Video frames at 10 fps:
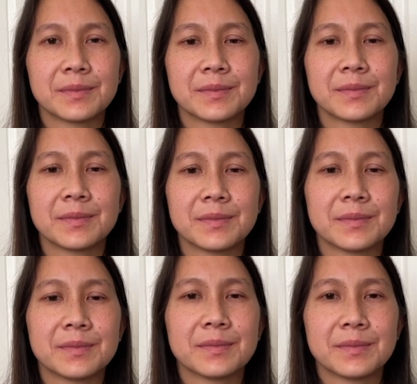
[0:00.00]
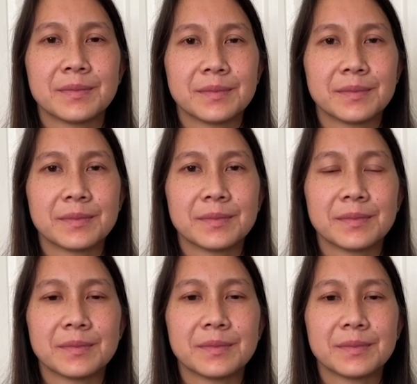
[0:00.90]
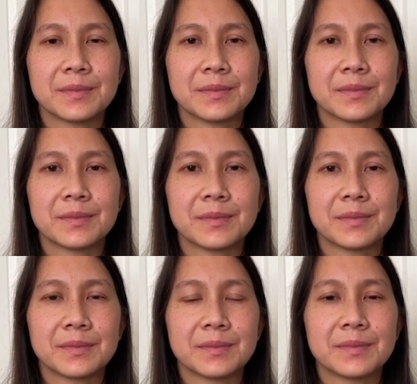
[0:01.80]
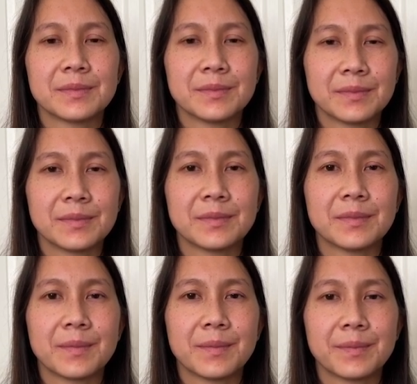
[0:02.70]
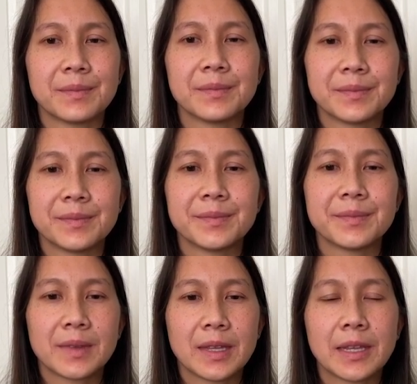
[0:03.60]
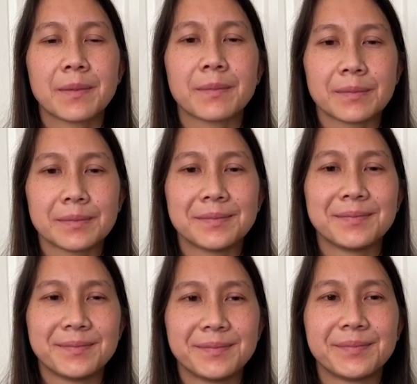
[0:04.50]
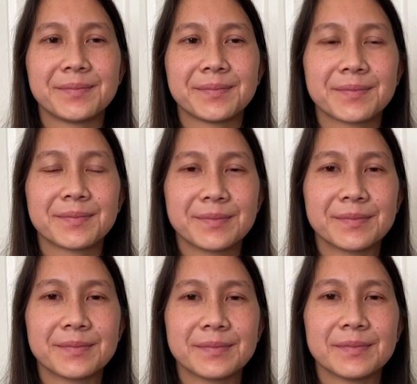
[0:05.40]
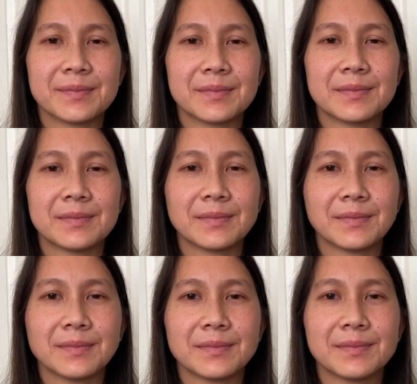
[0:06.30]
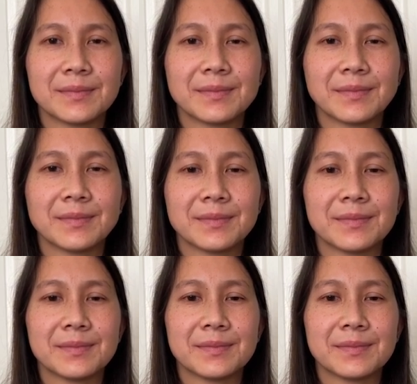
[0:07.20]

[no speech]